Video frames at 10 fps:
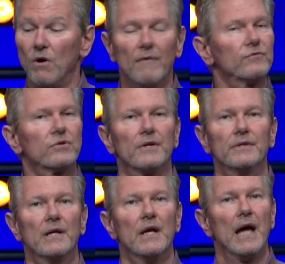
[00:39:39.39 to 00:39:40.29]
All of a
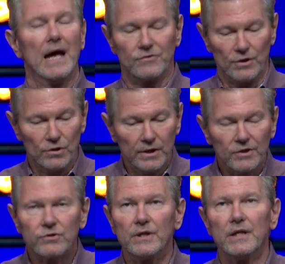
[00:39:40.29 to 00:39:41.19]
sudden, as they're
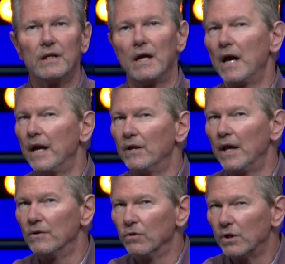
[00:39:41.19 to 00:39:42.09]
listening and,
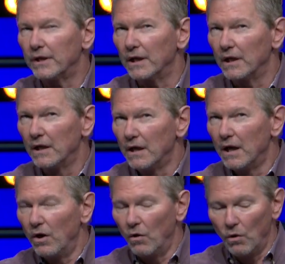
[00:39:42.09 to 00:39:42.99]
and looking
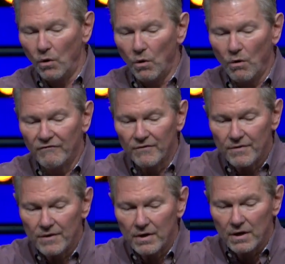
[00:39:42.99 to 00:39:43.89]

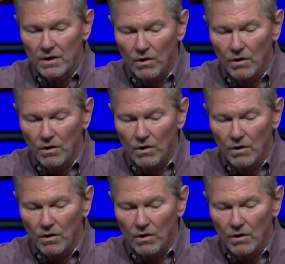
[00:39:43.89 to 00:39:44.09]
over,